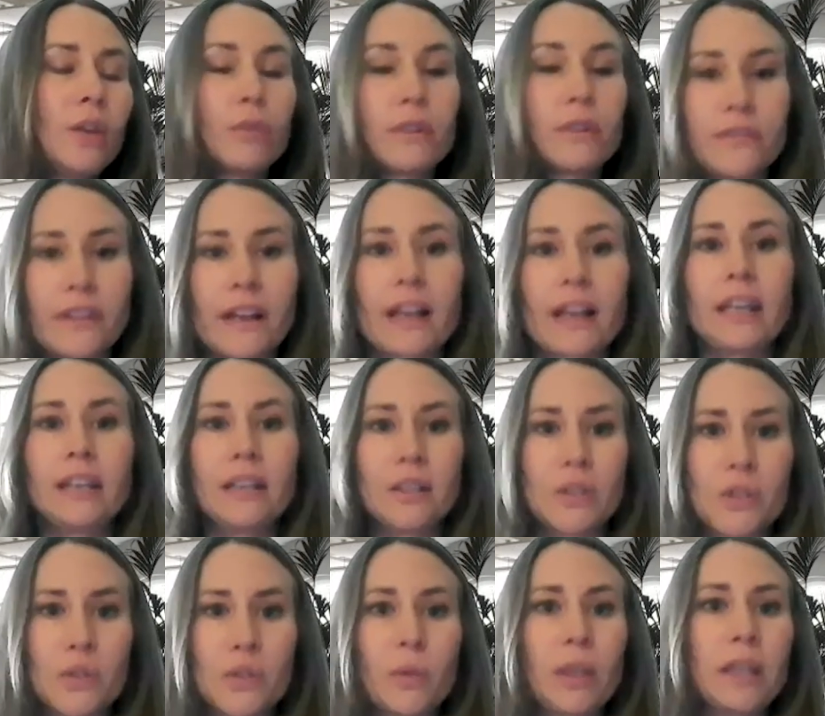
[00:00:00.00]
refine
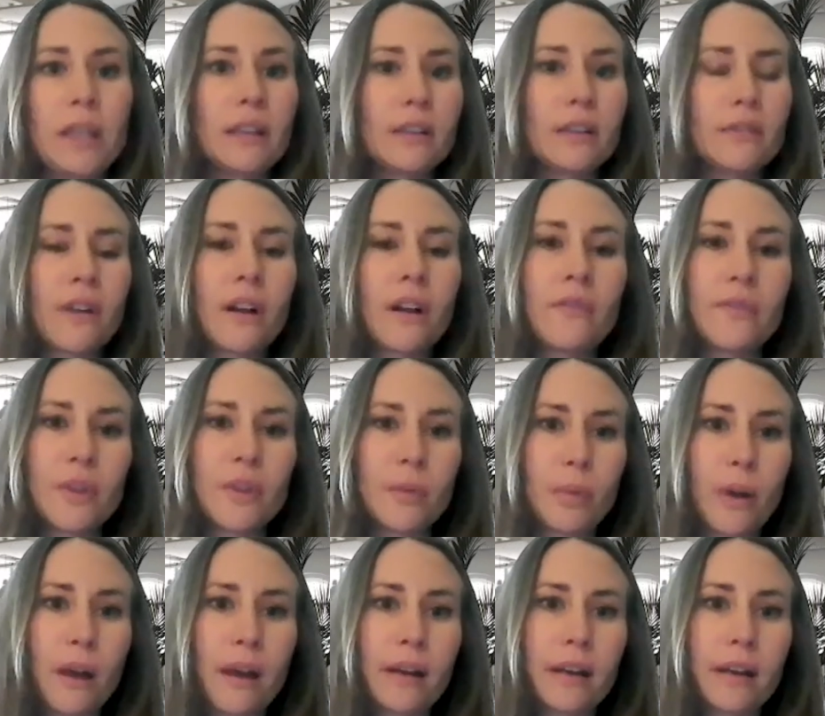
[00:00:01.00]
and tweak and evolve
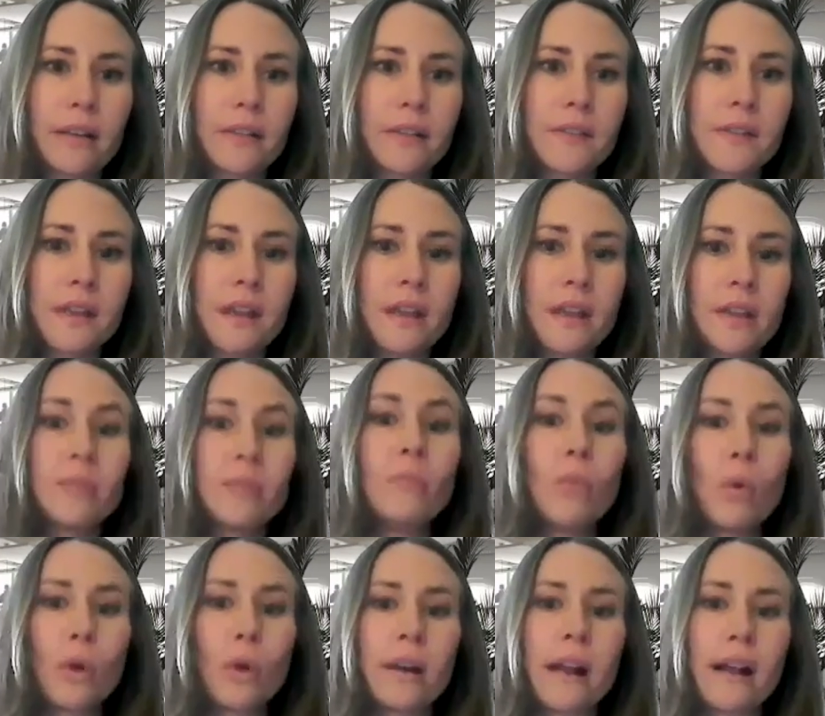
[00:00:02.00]
their products the
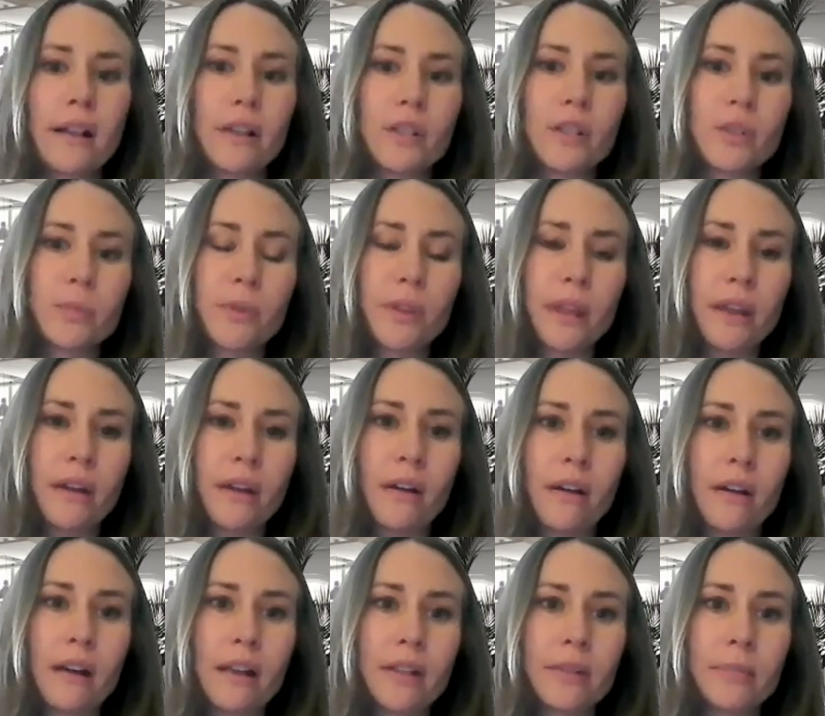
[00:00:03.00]
more knowledgeable they
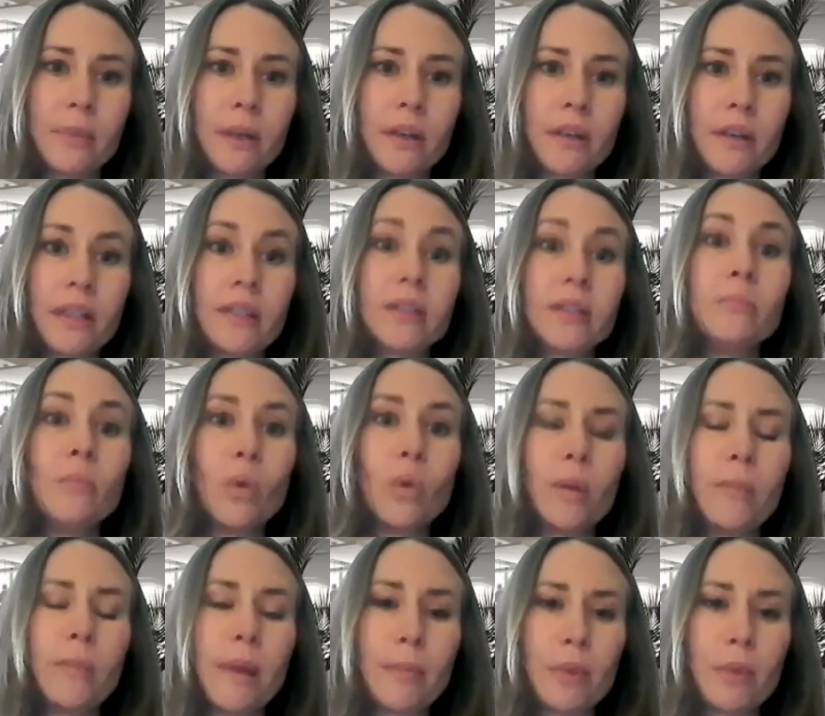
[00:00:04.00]
are on the market and the
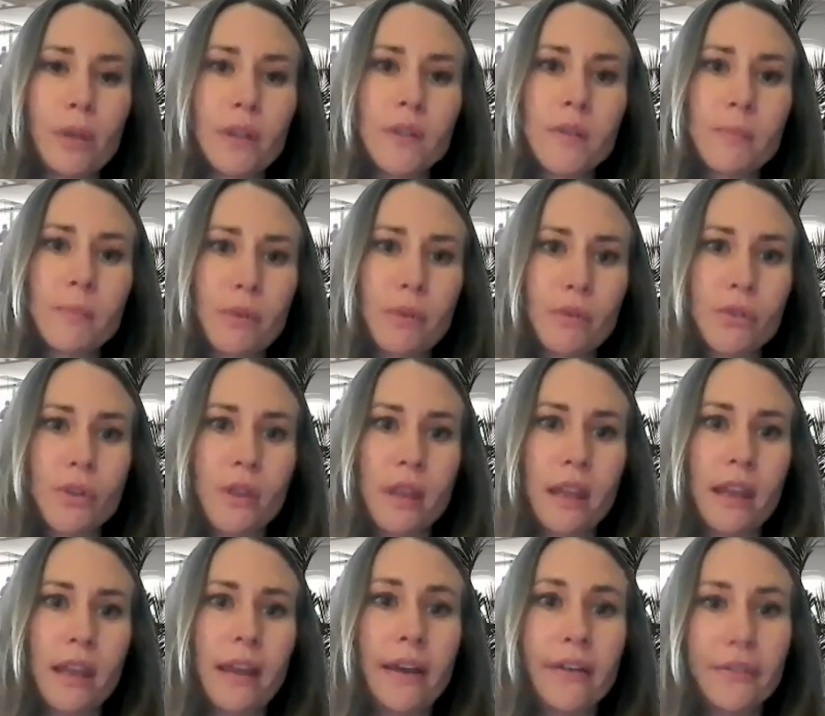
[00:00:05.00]
more member exposure
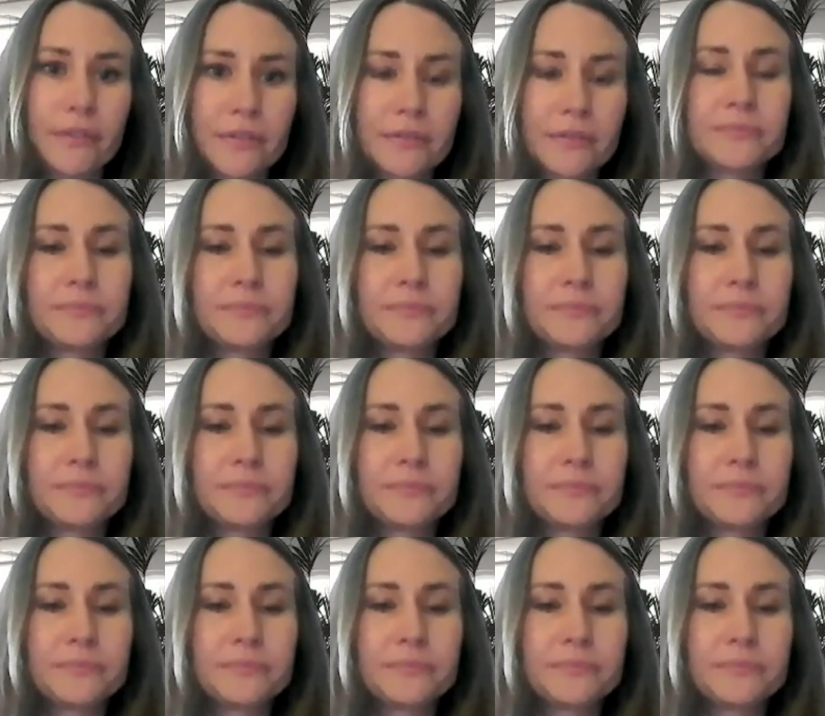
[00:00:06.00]
they have.